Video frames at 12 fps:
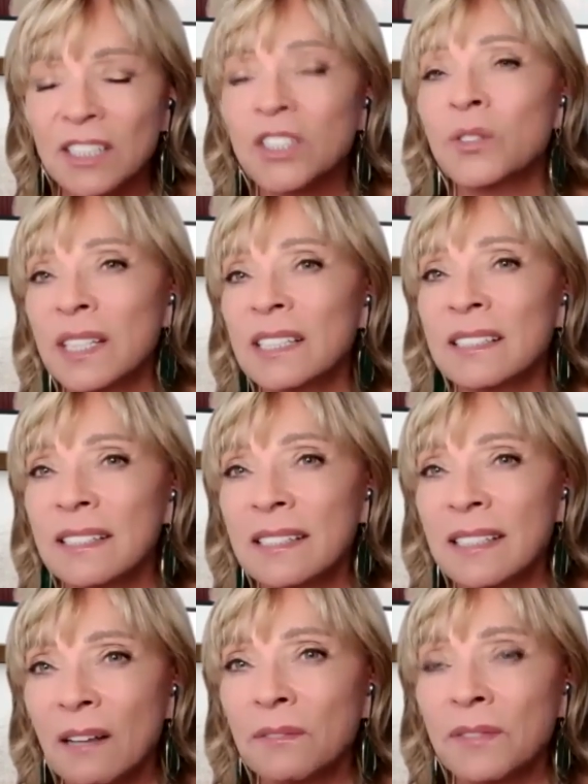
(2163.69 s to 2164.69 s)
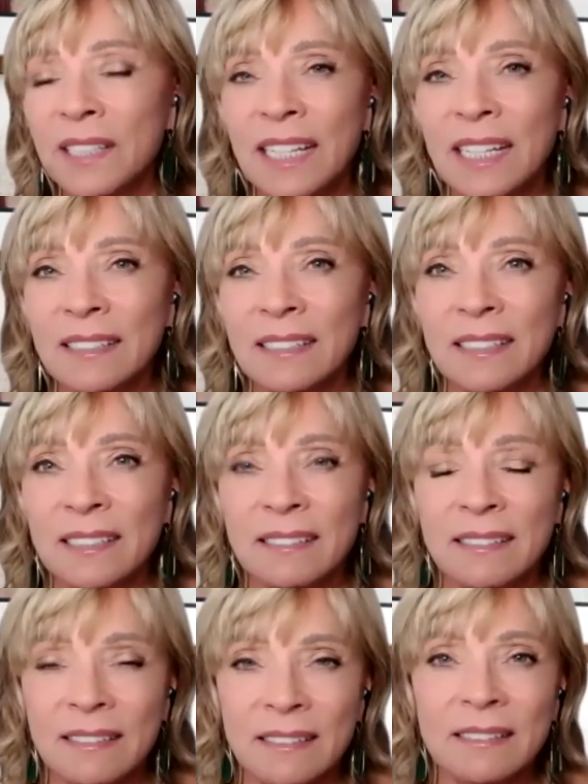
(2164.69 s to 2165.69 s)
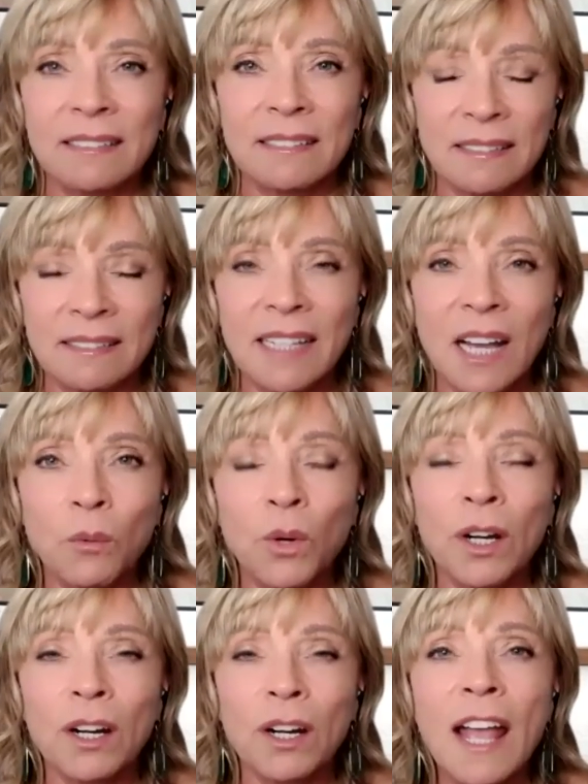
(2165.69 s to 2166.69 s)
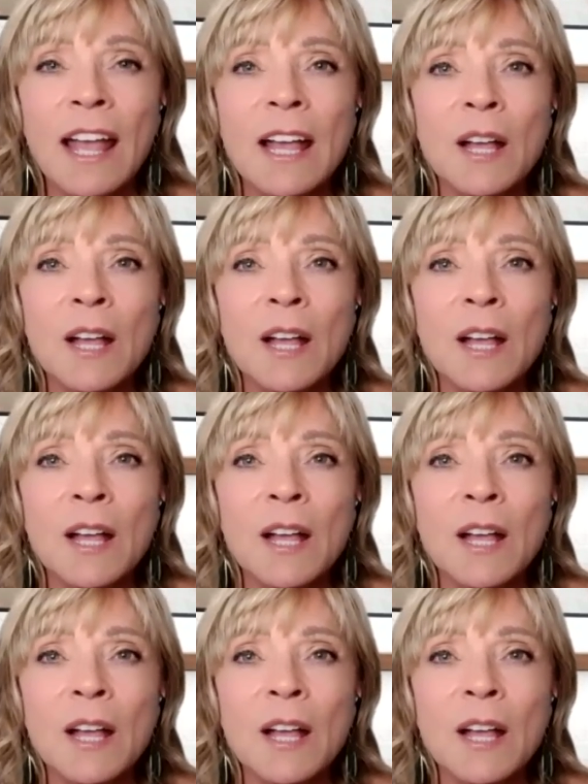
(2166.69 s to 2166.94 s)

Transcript: dentistry itself again did that work.